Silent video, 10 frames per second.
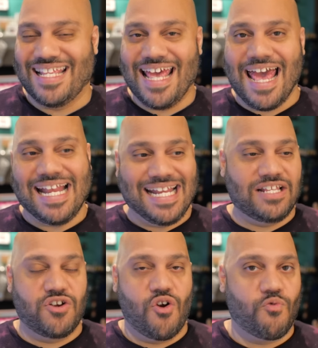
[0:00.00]
and edit
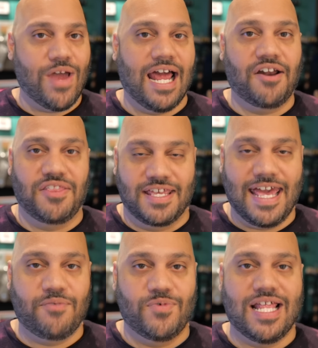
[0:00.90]
it right out of the
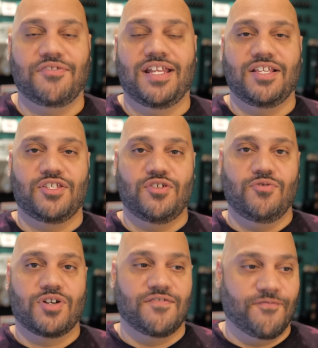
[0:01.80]
gate without needing
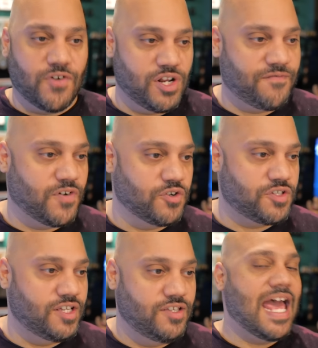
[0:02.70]
to convert it first.